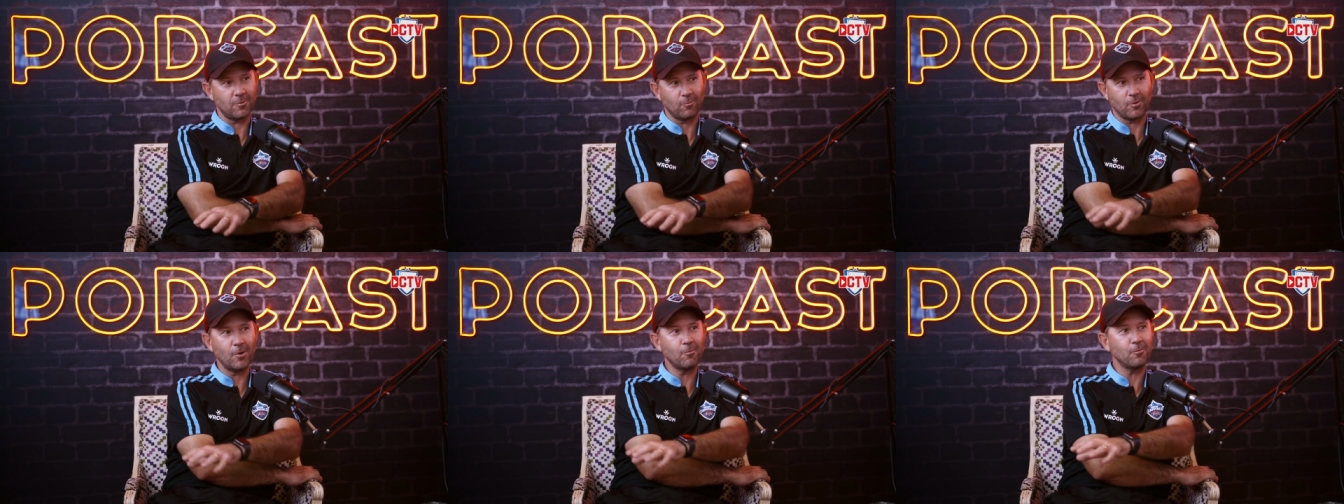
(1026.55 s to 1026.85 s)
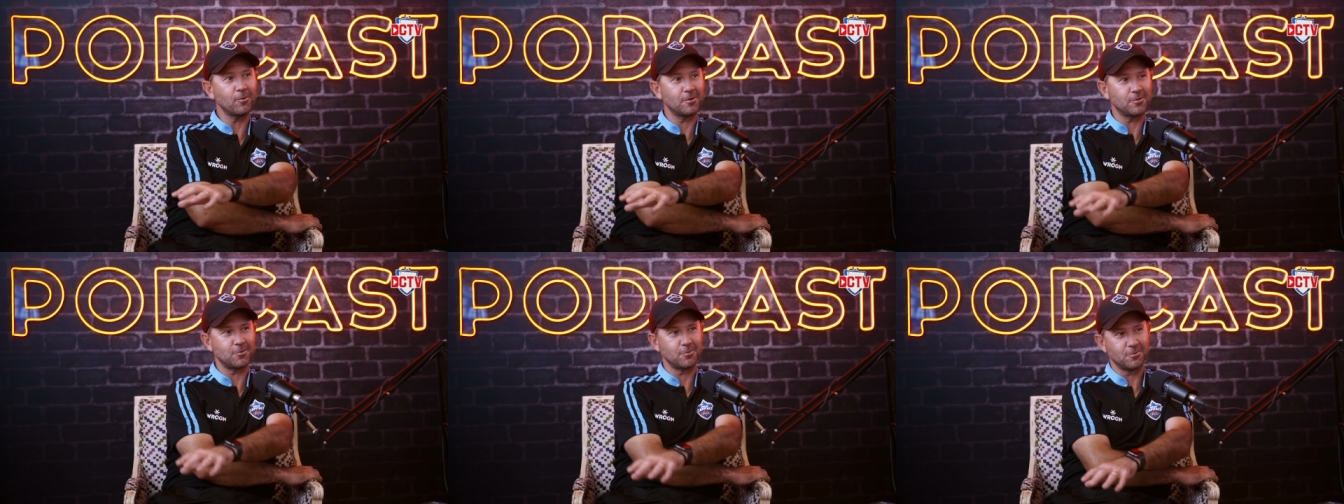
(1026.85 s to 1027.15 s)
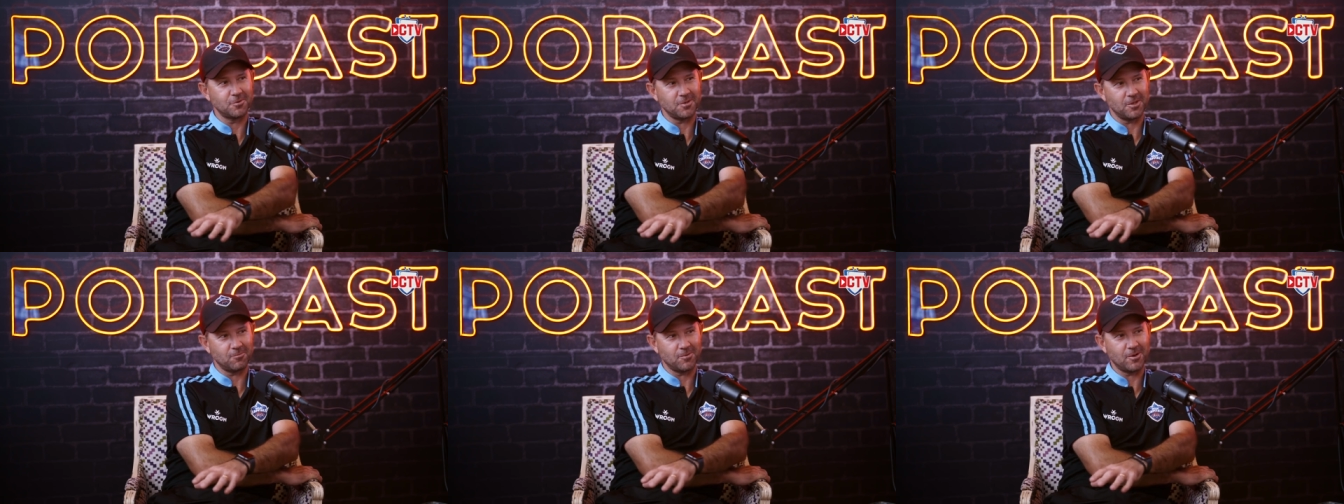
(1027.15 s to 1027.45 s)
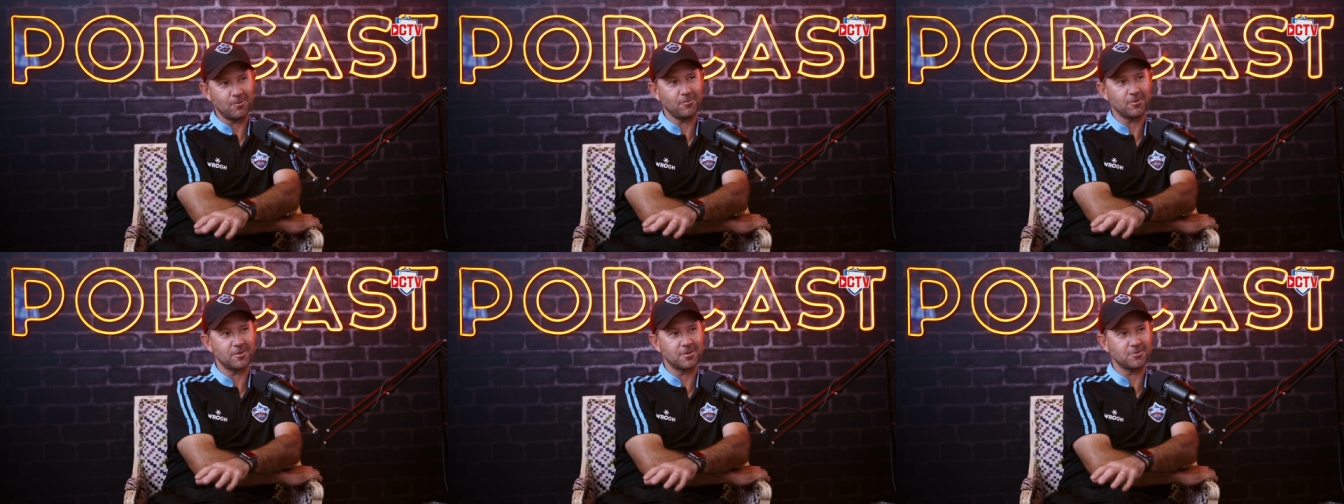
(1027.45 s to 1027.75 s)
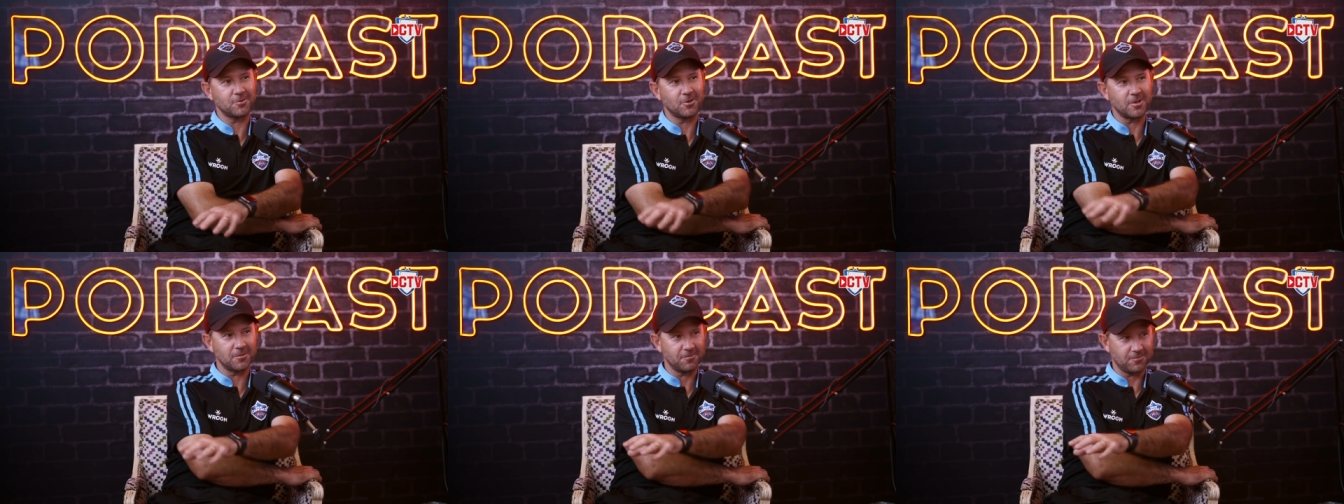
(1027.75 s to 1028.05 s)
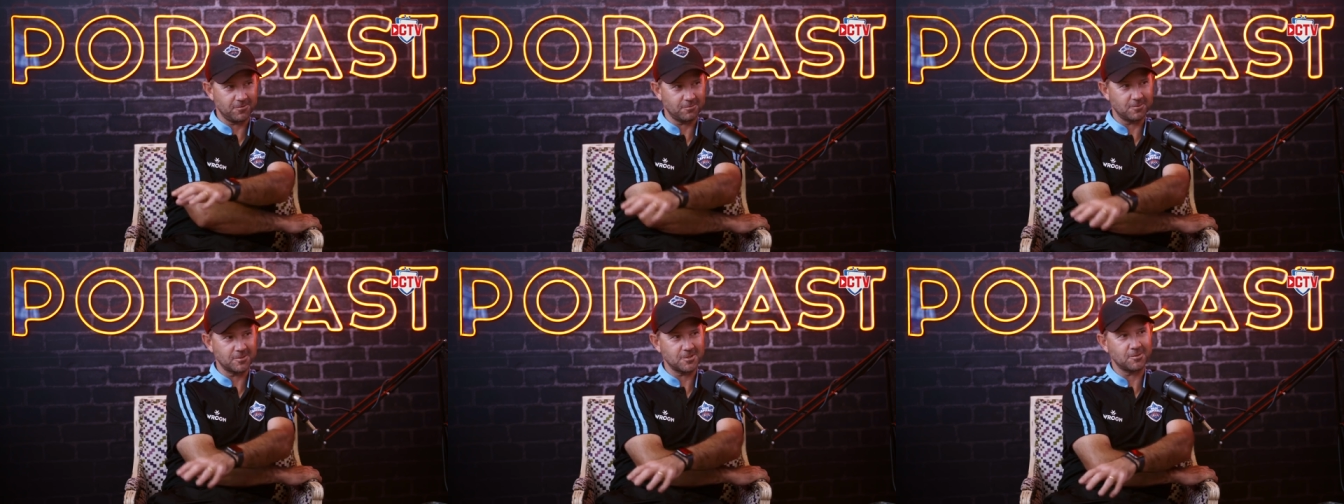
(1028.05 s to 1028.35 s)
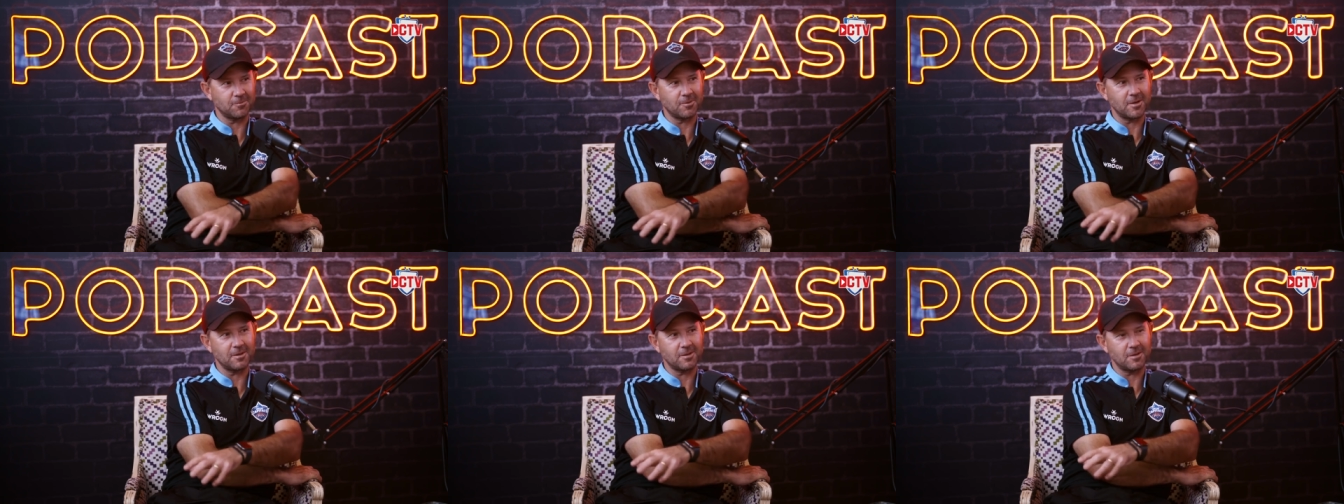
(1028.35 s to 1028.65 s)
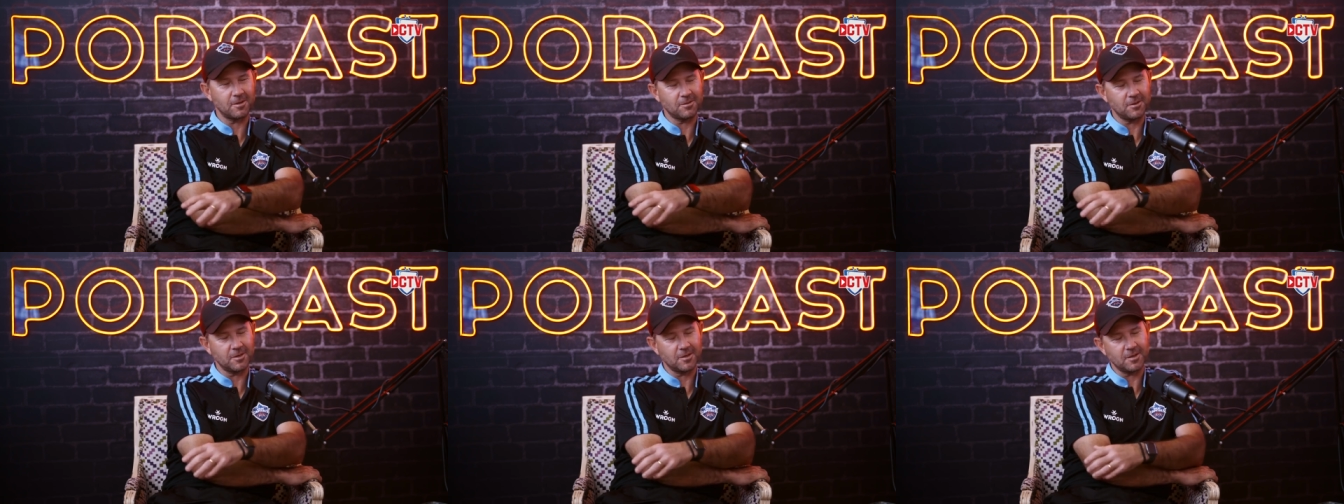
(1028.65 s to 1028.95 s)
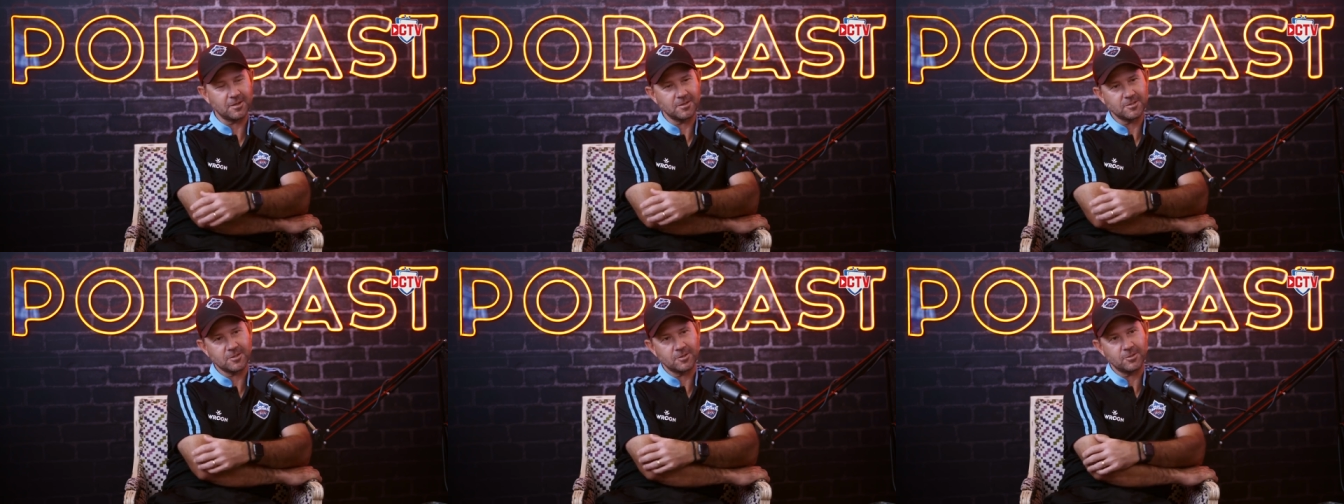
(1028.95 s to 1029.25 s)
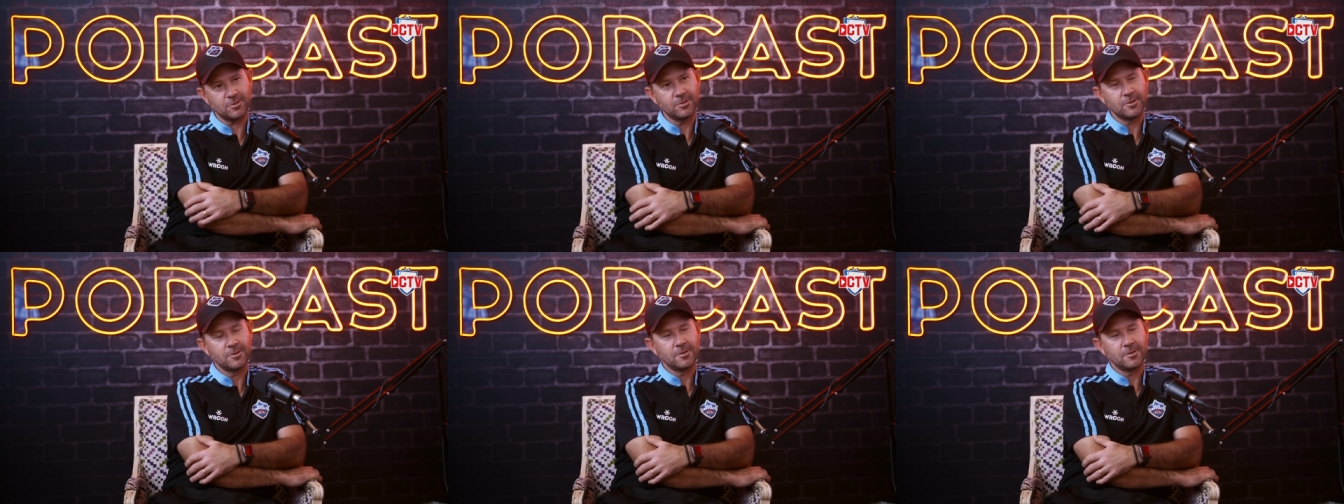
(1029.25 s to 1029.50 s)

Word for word: they won't want to talk to you and won't want to try and influence the way that you're yeah. thinking. So,